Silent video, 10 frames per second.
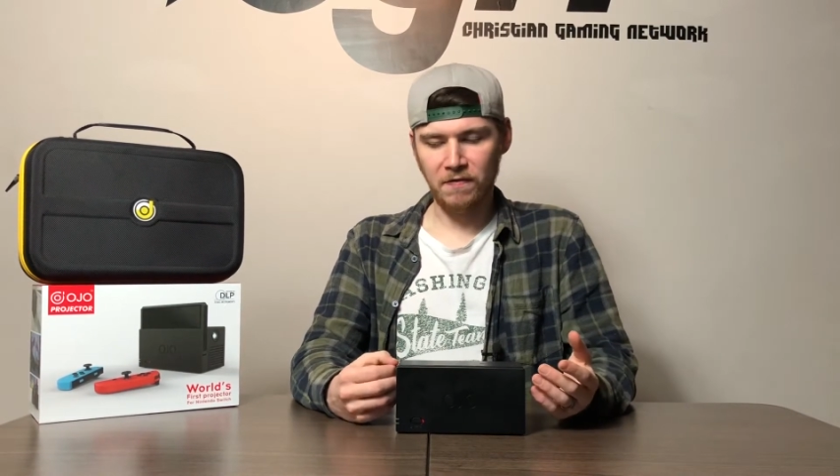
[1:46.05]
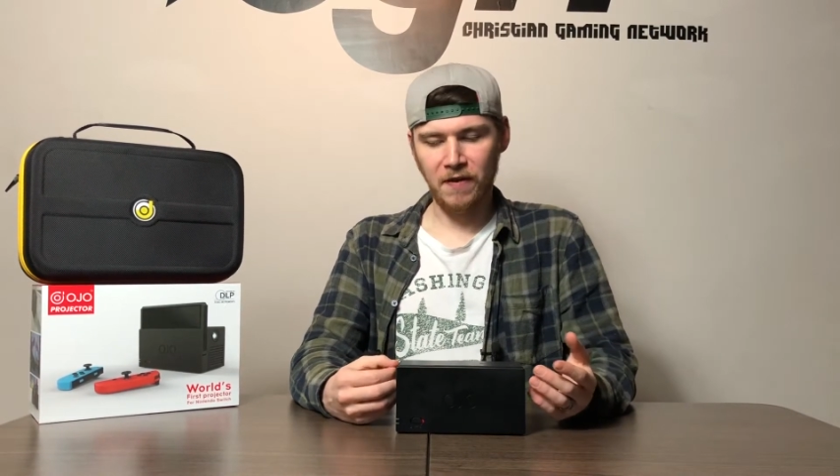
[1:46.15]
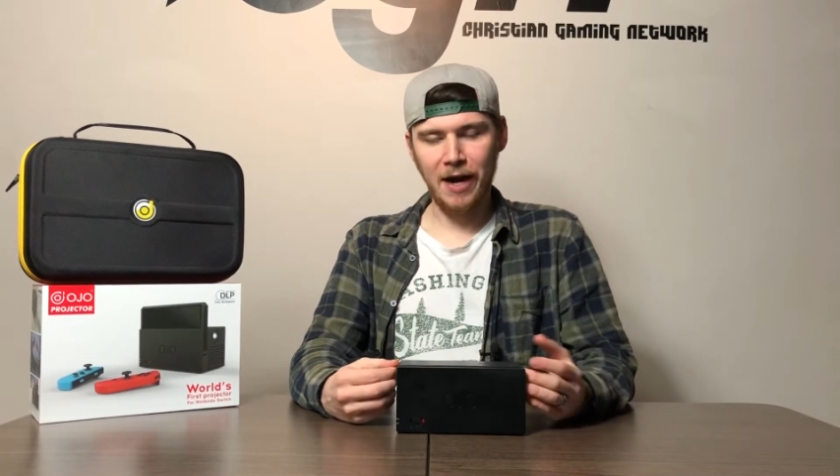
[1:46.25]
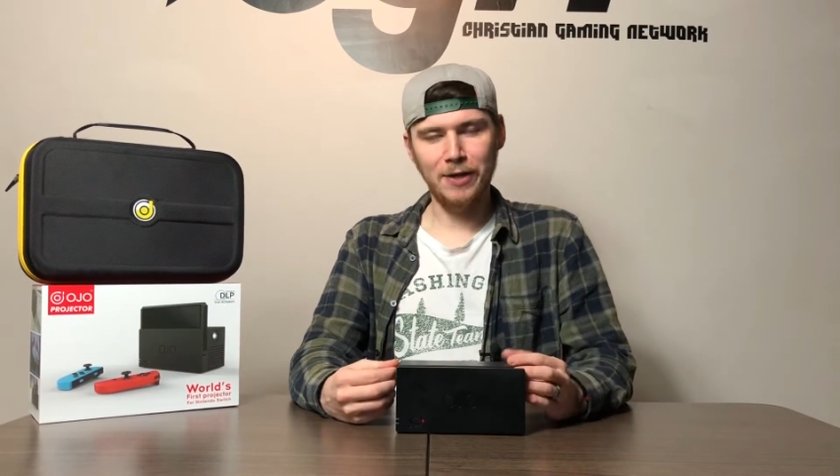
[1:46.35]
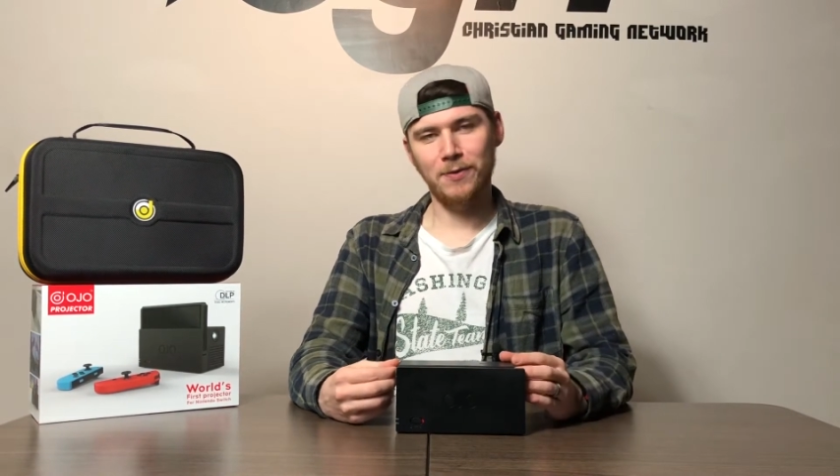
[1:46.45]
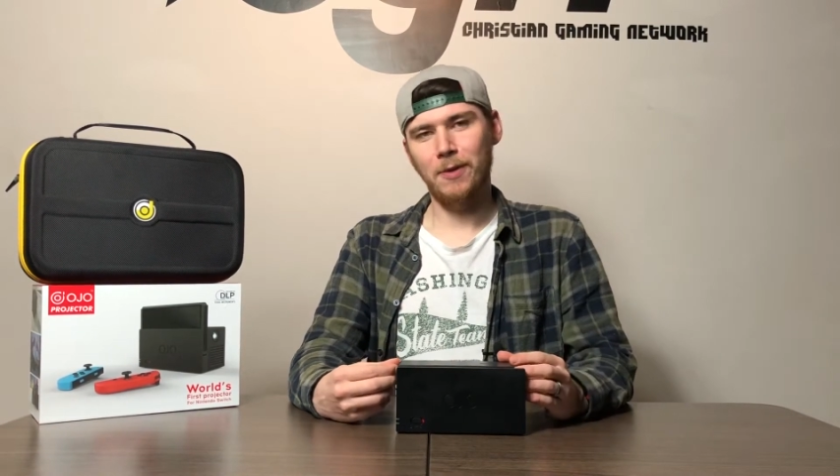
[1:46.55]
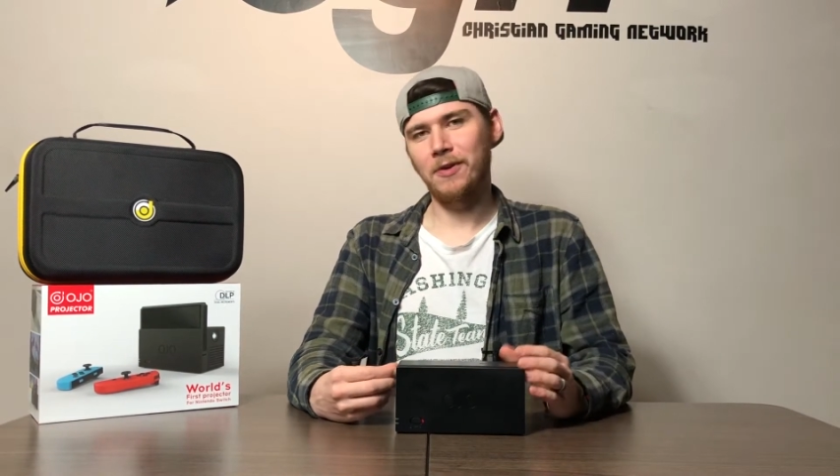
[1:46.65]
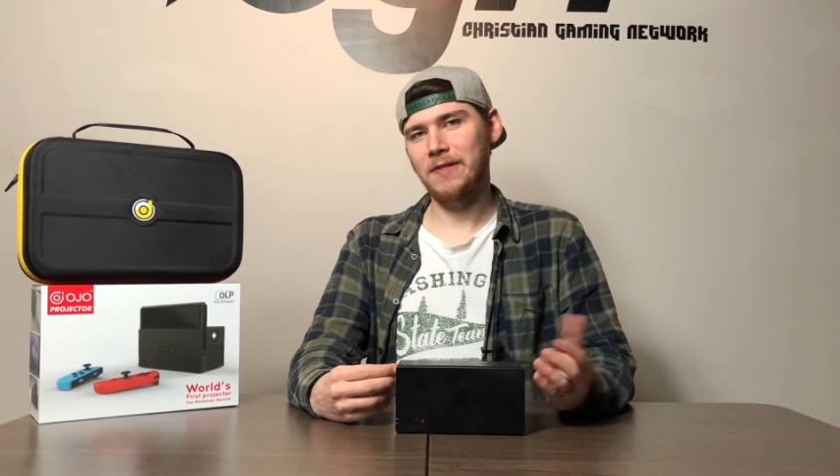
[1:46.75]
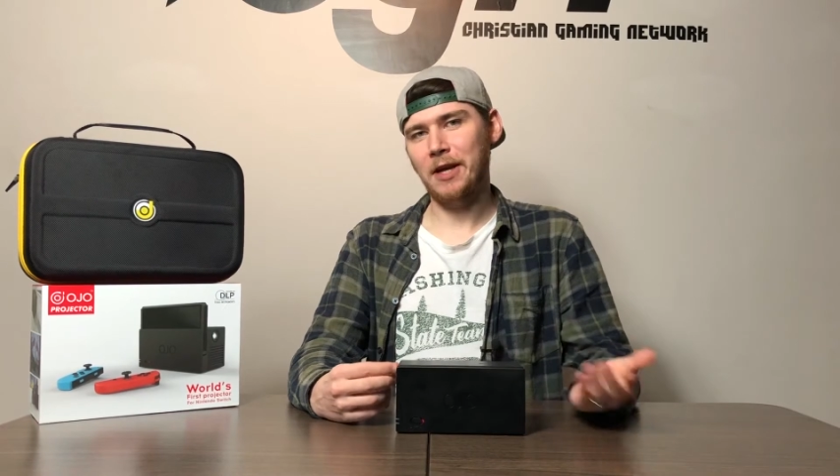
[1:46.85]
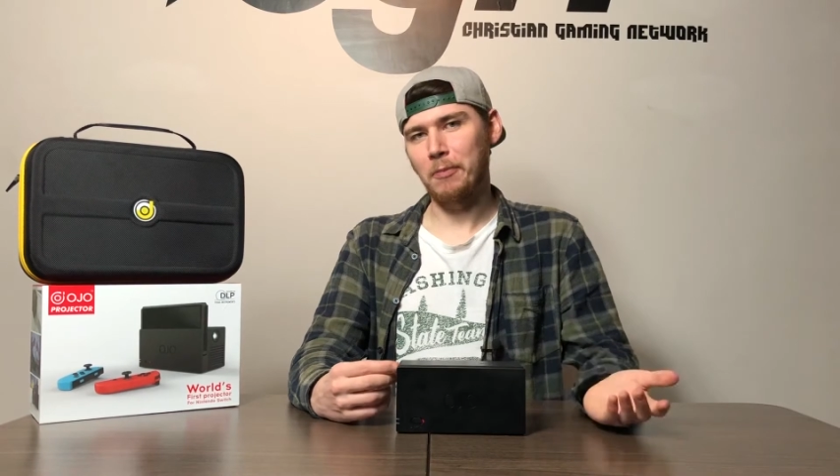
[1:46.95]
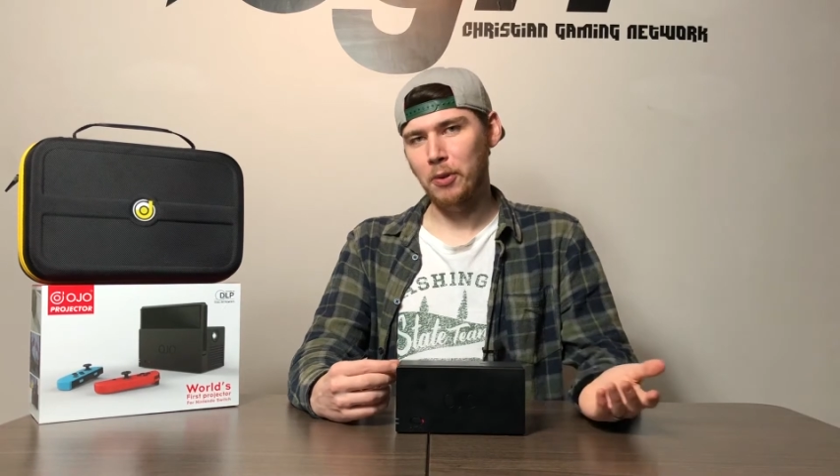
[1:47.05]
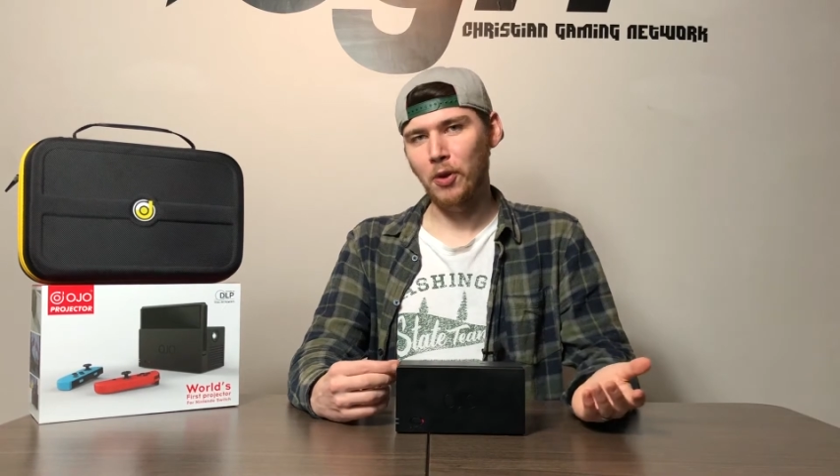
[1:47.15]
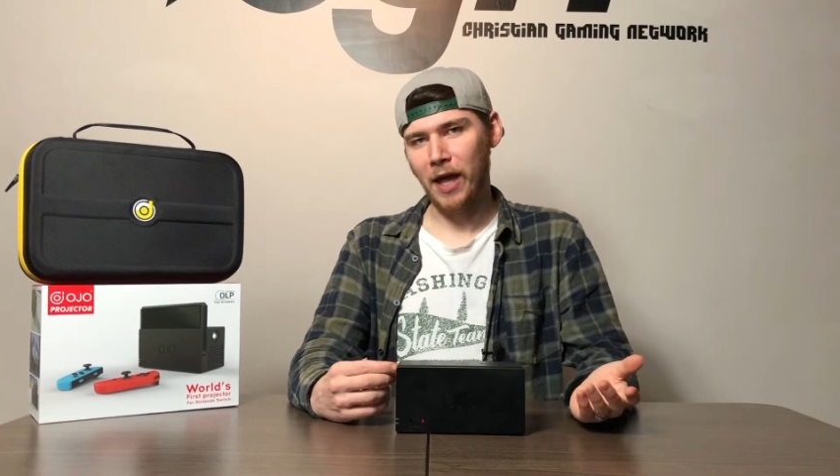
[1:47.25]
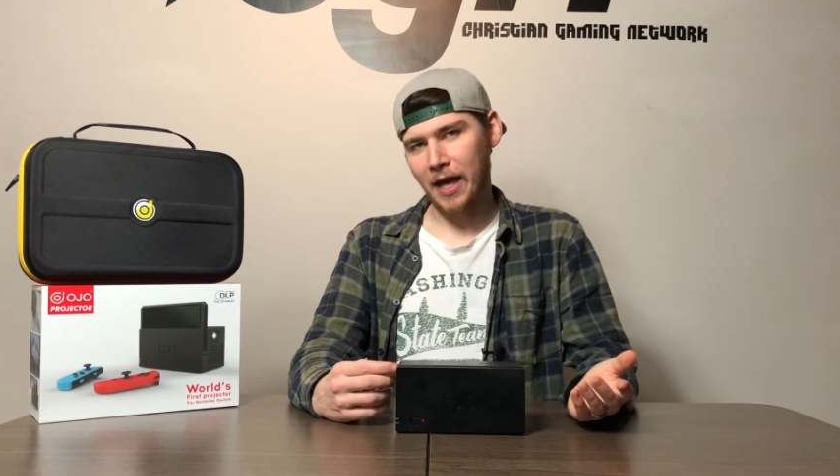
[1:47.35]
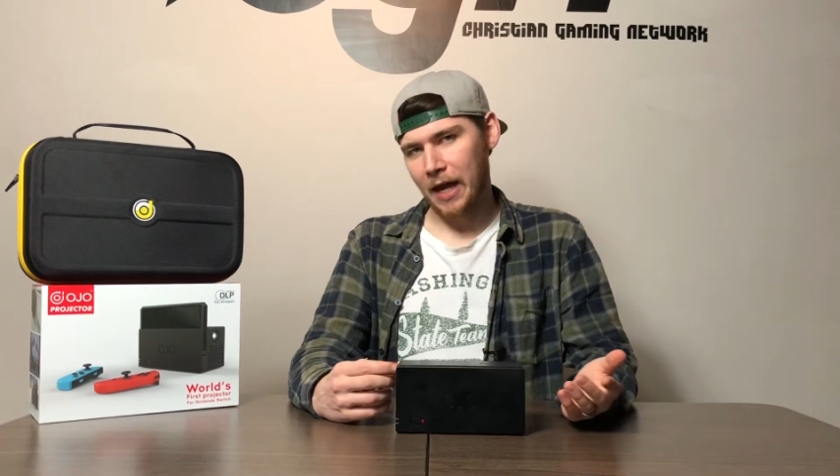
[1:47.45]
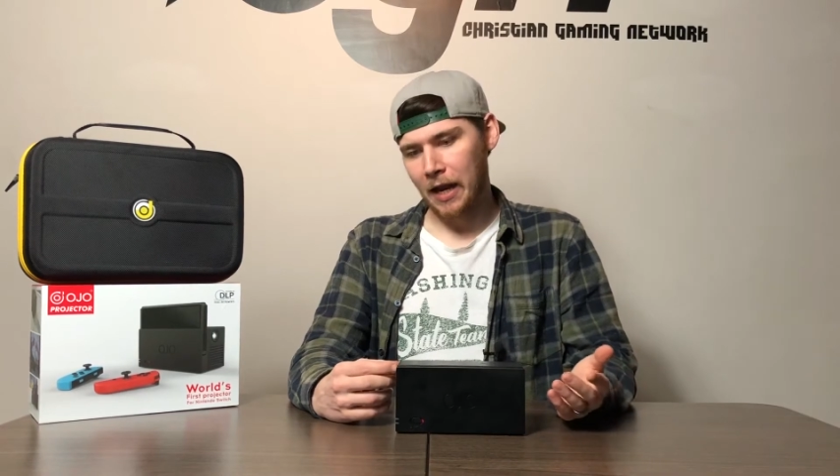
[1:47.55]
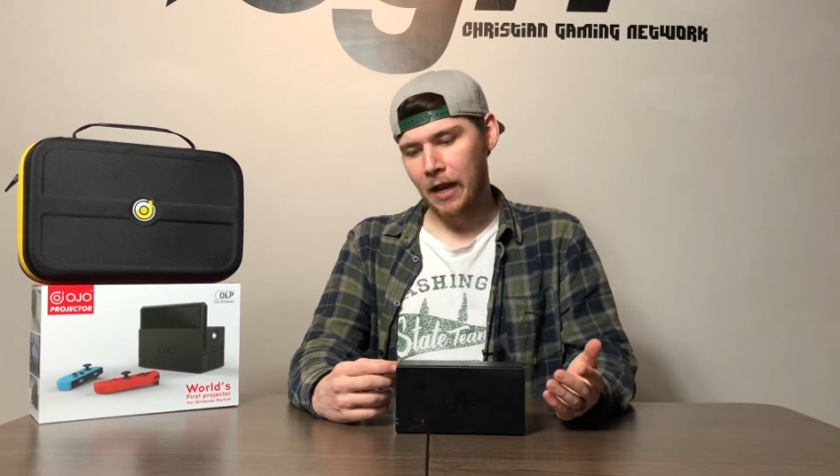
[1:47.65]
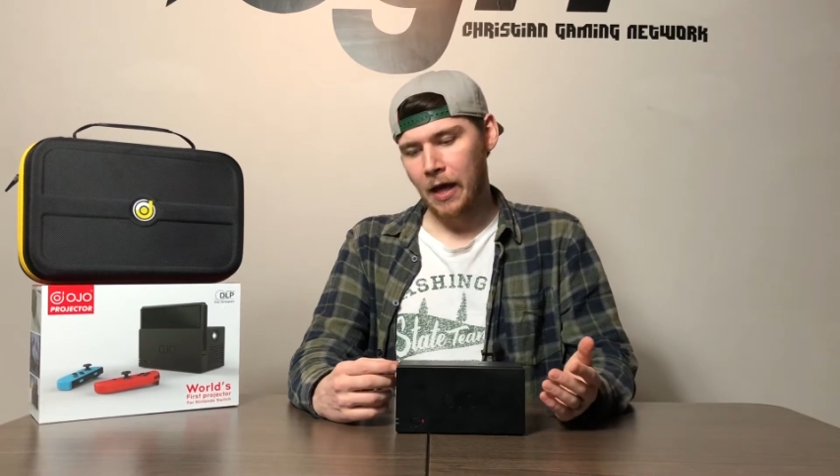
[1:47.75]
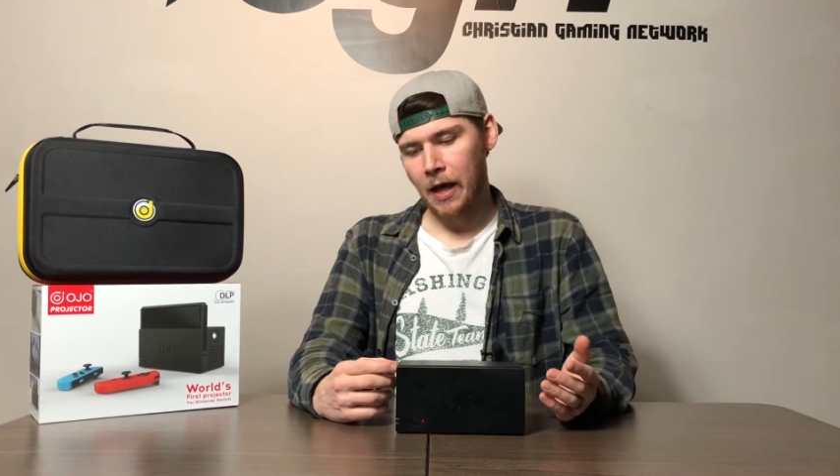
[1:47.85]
fine as well, because I could plug it in